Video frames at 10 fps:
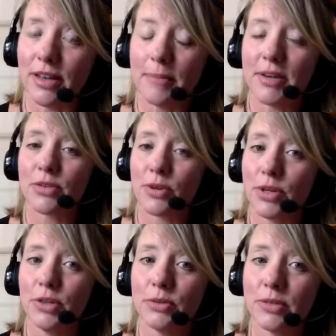I'm going to throw
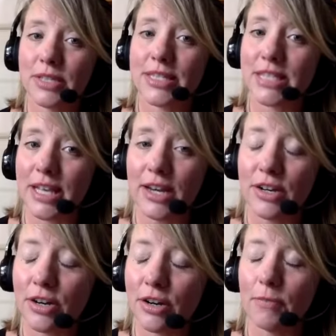you a slight
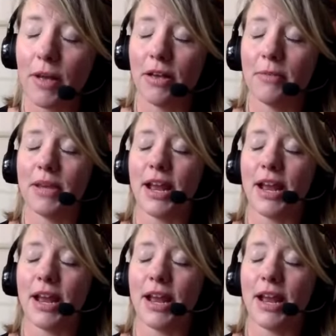curveball, but